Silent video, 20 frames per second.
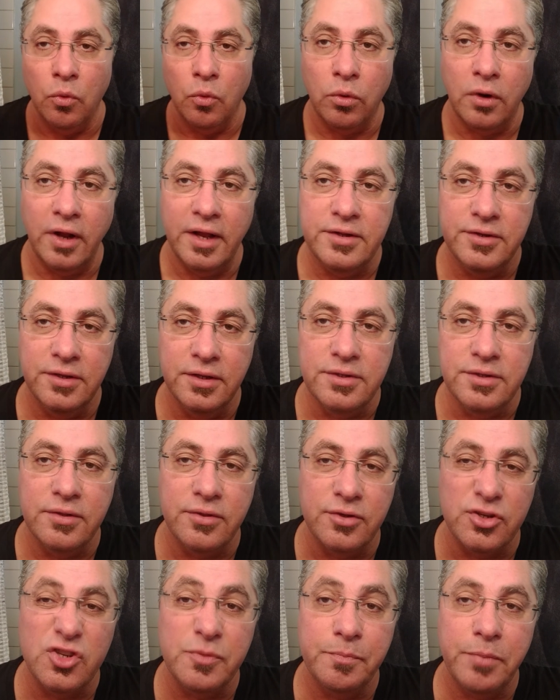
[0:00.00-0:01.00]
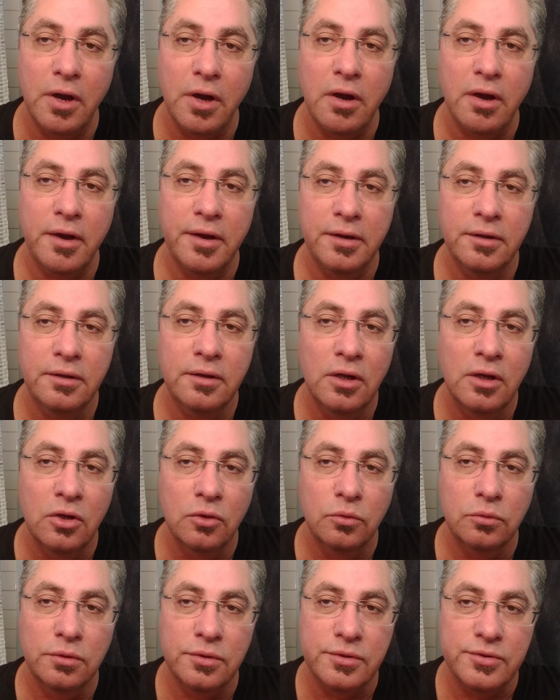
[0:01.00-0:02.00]
I did to the spine
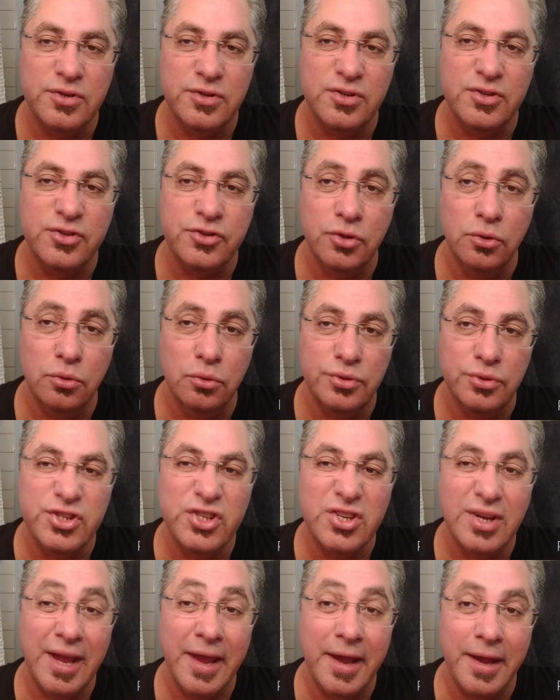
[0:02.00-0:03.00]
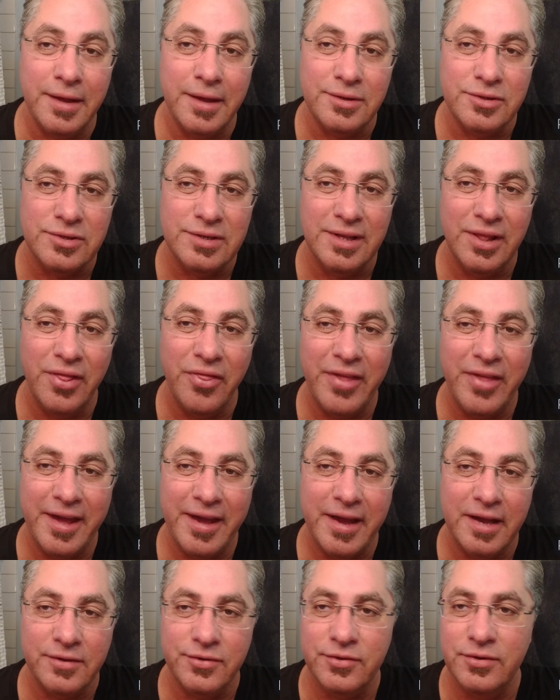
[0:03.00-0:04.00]
was so scant
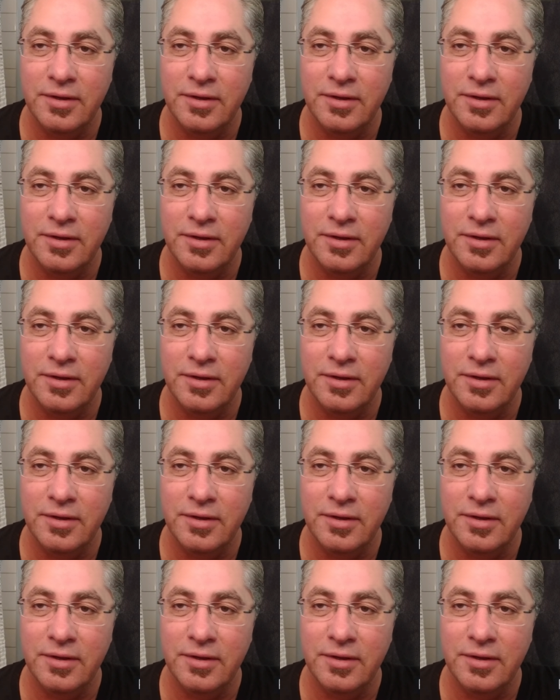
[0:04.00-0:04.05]
that